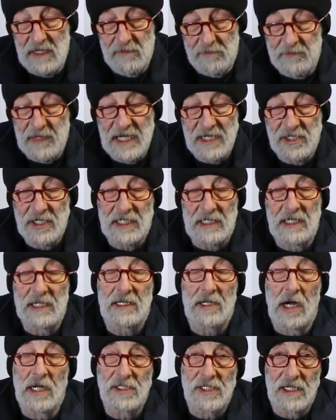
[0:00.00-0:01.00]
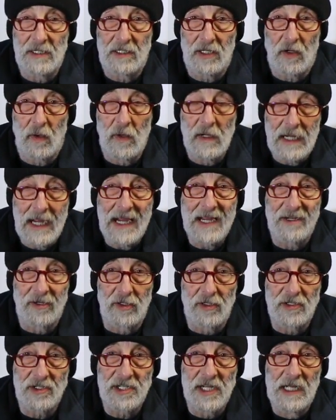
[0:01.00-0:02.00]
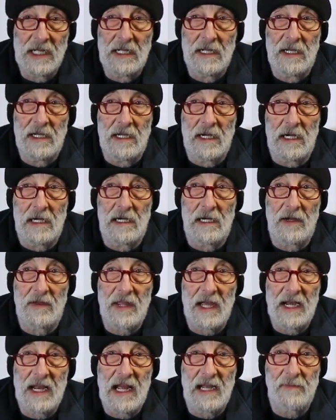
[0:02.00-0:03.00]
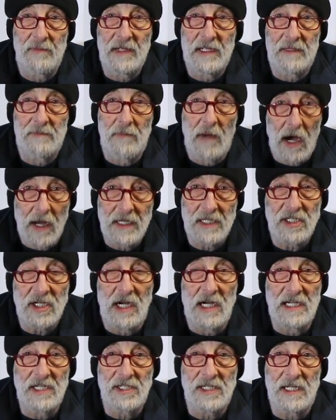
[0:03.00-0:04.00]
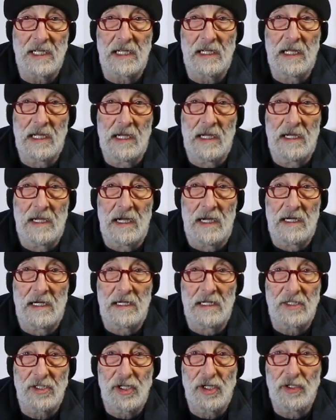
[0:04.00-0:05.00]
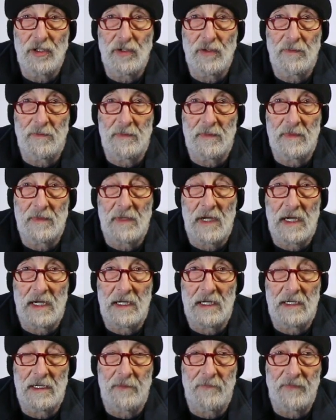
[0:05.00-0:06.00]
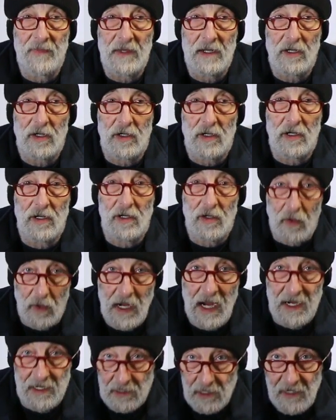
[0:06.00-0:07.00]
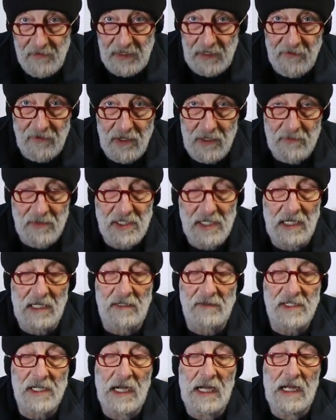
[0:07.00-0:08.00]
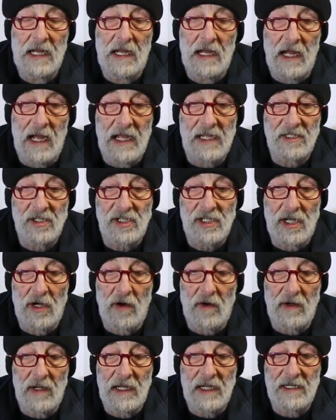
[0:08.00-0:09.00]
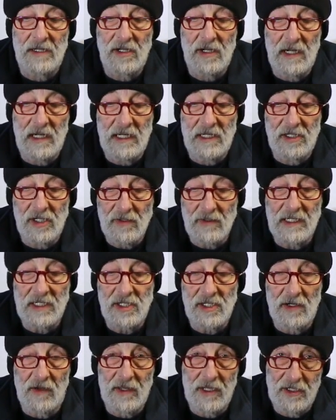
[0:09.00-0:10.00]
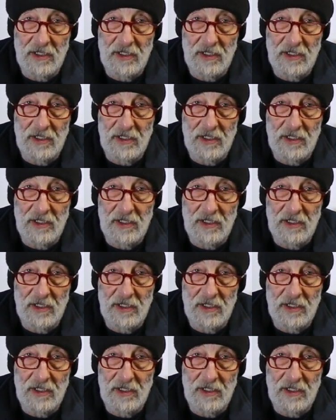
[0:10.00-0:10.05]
Basically content creators that had been monetizing to create a living for themselves. And so in doing so, the